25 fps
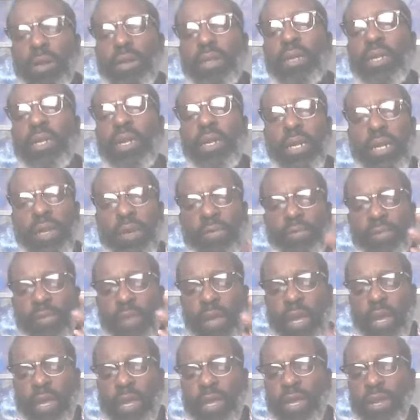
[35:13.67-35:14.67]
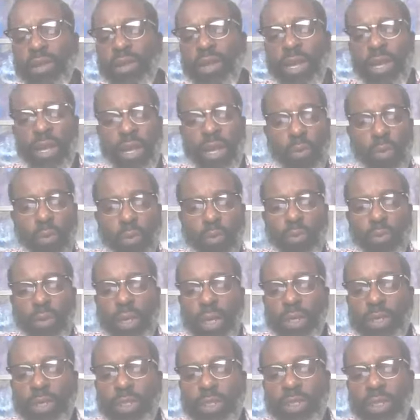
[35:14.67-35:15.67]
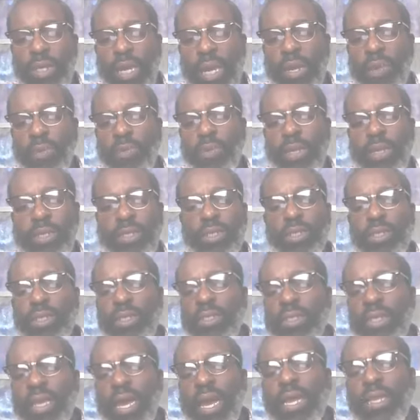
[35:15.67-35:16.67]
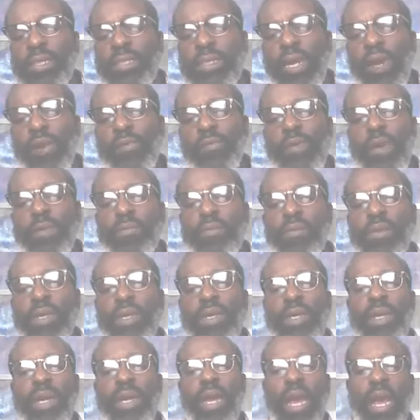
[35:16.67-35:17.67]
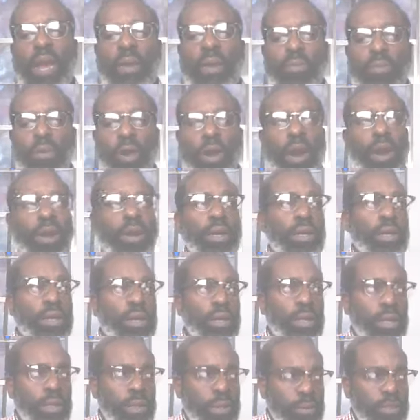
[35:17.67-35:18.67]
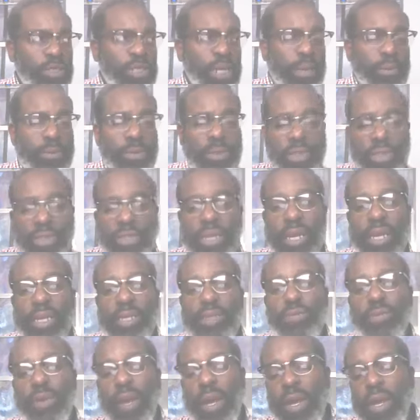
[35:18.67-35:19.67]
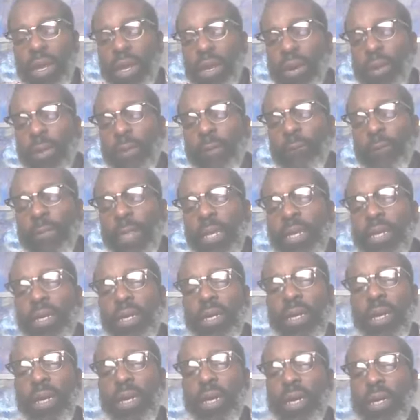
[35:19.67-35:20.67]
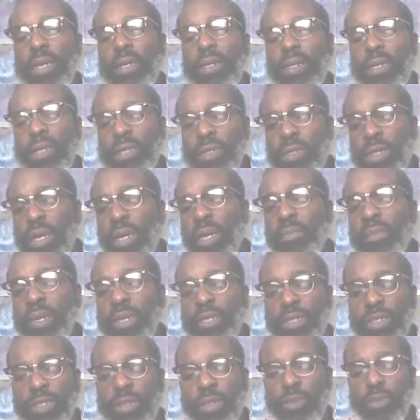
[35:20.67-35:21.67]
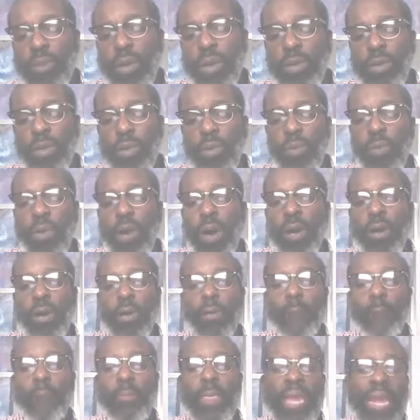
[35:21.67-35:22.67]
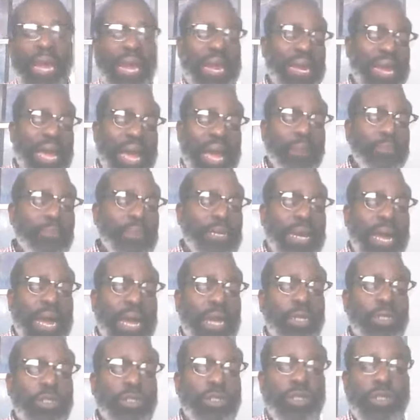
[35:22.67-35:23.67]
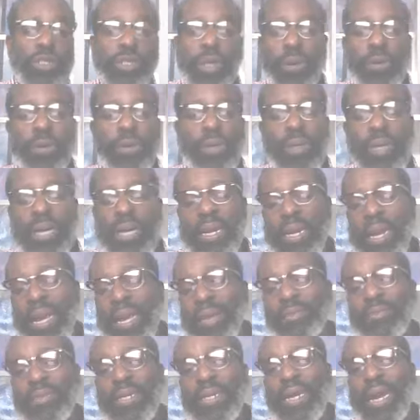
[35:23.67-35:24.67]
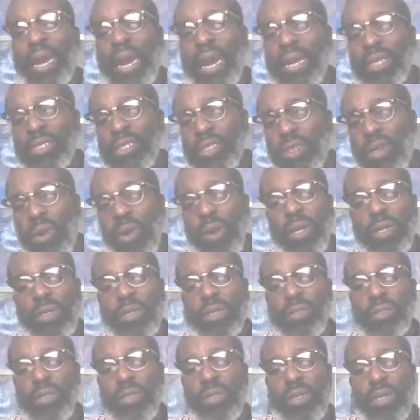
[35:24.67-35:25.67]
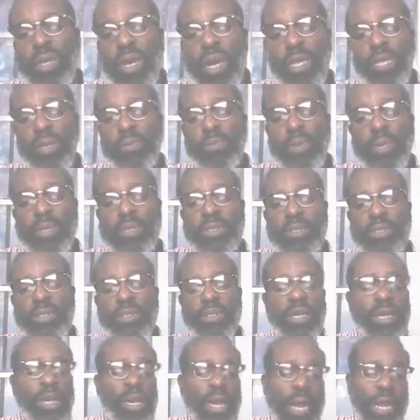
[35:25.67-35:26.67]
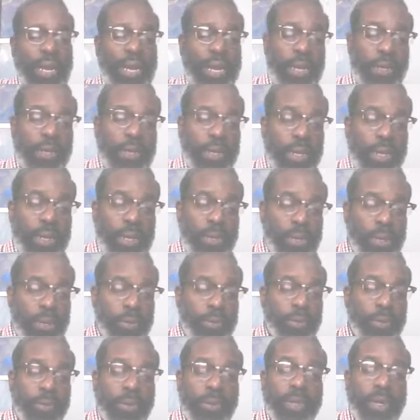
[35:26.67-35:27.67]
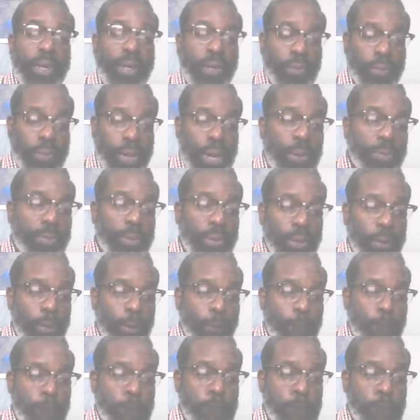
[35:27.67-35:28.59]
and then he and he uh, sank when he took his eyes off of him. And Mark chapter six right here uh, is talking about Jesus walking on water. And I'm not certain, and I I started to look other places, and I ended up going down a rabbit hole